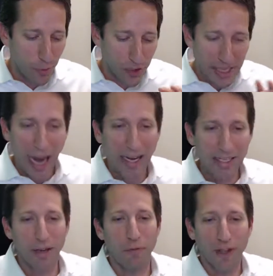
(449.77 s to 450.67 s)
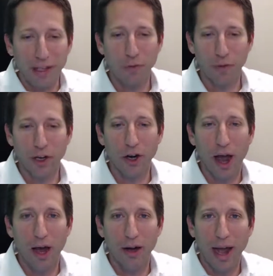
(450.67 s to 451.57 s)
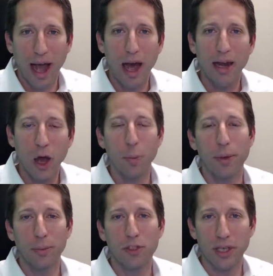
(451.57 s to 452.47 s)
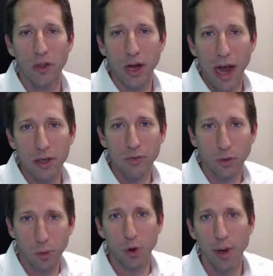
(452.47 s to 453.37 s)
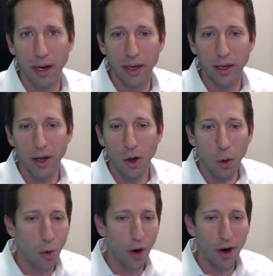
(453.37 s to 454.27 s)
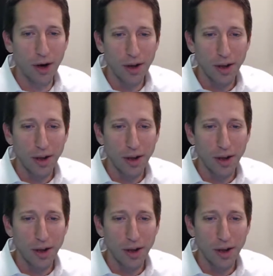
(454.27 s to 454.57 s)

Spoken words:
scientifically figure out how to help people sell their house for more money, or